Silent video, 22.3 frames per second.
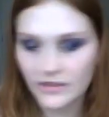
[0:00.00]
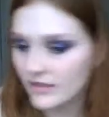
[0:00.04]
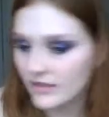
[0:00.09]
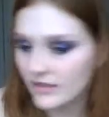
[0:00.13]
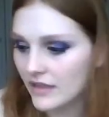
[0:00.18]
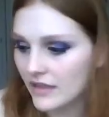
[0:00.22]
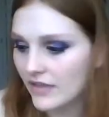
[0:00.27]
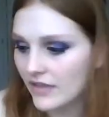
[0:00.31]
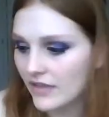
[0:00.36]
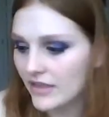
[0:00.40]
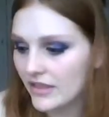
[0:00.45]

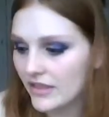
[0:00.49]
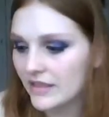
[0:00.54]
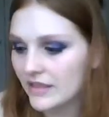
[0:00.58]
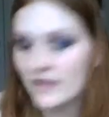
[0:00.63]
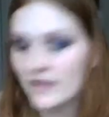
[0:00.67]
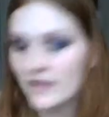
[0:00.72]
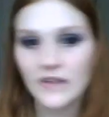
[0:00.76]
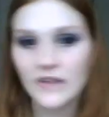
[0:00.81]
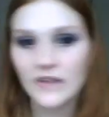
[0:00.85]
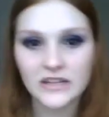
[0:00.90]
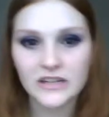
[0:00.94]
I think
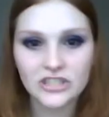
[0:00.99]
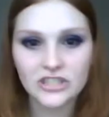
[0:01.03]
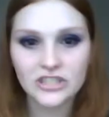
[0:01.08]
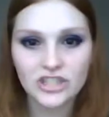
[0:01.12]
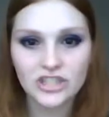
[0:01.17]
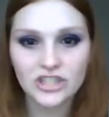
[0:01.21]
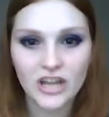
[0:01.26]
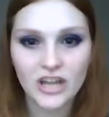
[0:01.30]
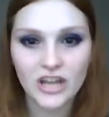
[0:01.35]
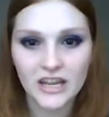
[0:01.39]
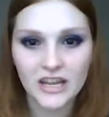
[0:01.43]
they've had a
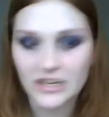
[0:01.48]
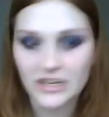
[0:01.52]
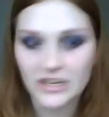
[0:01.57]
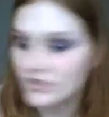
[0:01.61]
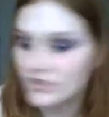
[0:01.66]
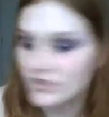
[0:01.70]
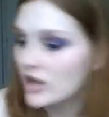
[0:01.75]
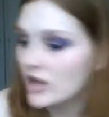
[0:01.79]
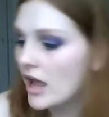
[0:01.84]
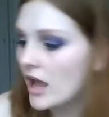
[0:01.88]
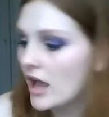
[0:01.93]

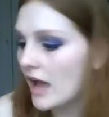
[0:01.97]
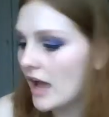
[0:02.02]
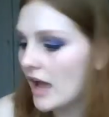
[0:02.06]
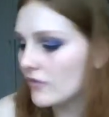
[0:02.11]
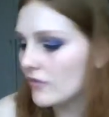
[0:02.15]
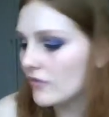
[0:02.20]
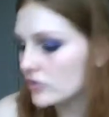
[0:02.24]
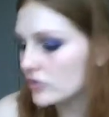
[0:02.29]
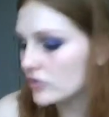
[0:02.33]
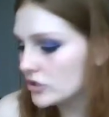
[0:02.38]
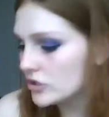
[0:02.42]
change. I've
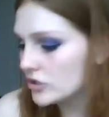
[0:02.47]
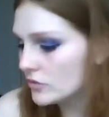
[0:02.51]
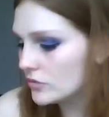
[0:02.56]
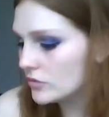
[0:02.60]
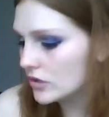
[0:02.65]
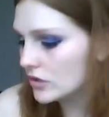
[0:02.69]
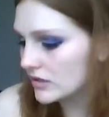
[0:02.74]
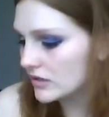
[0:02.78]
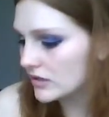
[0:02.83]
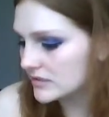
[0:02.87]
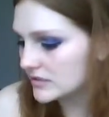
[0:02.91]
got 2
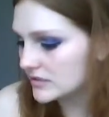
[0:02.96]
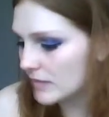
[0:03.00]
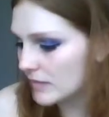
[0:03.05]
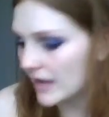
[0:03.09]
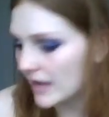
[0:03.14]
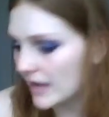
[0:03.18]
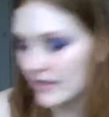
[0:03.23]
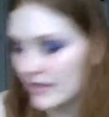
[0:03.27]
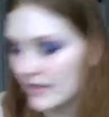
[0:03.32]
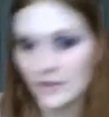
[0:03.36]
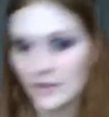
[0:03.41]
colours
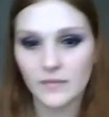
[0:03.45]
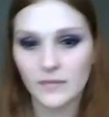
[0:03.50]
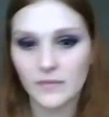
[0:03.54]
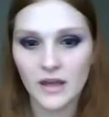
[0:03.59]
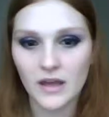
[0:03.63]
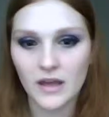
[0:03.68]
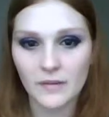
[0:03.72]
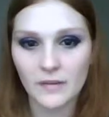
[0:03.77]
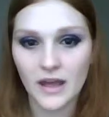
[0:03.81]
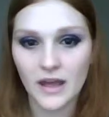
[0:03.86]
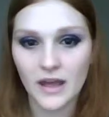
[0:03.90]
by them.
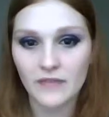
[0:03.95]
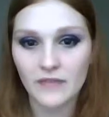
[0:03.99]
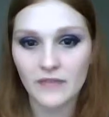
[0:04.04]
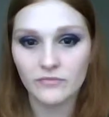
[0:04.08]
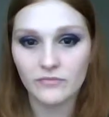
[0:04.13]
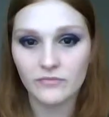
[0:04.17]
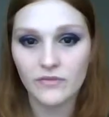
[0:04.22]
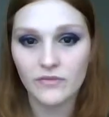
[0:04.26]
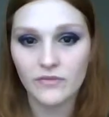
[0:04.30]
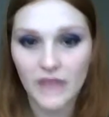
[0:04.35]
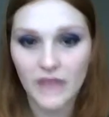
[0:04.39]
I have
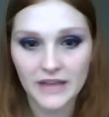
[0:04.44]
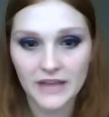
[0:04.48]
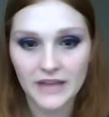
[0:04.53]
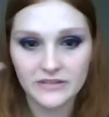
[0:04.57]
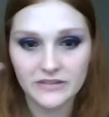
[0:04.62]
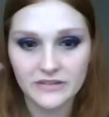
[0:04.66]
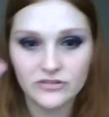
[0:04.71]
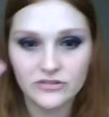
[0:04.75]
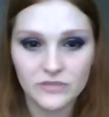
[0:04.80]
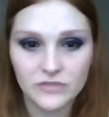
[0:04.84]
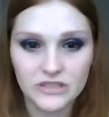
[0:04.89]

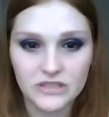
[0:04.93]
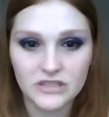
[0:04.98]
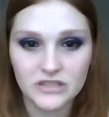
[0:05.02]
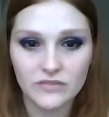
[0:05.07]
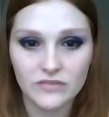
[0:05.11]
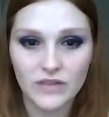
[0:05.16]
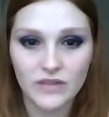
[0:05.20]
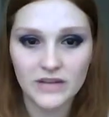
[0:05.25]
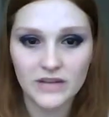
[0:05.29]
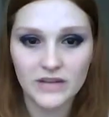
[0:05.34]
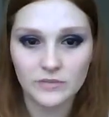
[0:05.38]
Revenge, which is the
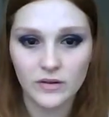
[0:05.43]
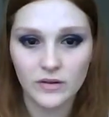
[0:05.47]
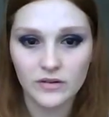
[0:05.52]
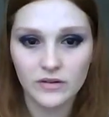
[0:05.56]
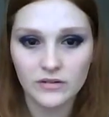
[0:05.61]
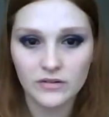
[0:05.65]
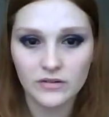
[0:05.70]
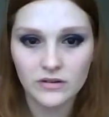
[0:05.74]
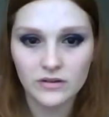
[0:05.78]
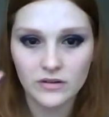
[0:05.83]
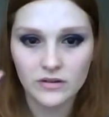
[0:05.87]
red
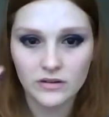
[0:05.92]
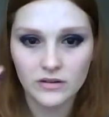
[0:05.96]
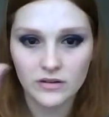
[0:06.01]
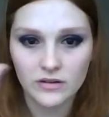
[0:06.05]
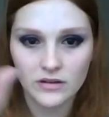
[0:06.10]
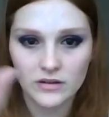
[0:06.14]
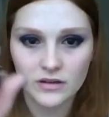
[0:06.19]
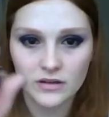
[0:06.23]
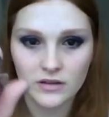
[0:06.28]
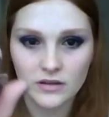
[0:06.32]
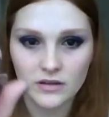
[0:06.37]
one,
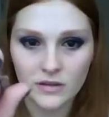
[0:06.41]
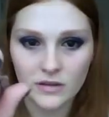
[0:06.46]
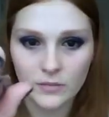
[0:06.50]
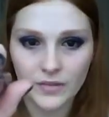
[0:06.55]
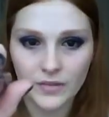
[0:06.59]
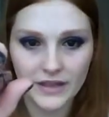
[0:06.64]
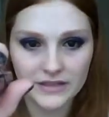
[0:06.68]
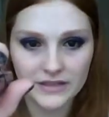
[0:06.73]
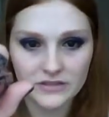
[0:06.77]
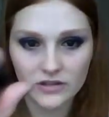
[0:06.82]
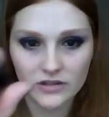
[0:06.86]

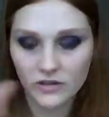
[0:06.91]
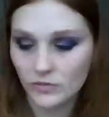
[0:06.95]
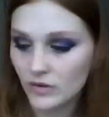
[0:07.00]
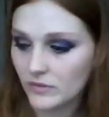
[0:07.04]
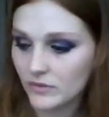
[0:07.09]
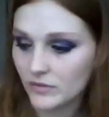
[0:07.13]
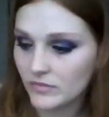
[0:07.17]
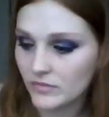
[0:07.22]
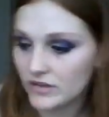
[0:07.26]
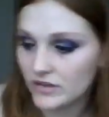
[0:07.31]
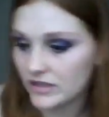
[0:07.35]
but that's not the one
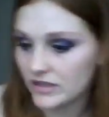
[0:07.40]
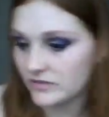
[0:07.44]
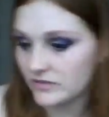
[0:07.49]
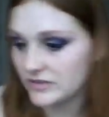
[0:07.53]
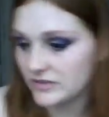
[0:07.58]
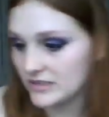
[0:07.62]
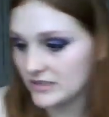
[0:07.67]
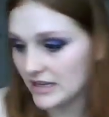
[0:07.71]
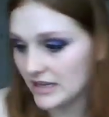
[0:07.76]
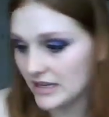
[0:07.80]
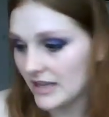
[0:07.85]
I'm going to
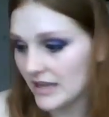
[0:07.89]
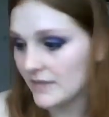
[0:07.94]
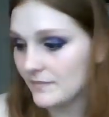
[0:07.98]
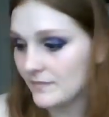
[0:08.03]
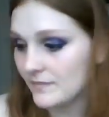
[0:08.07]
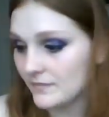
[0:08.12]
use today.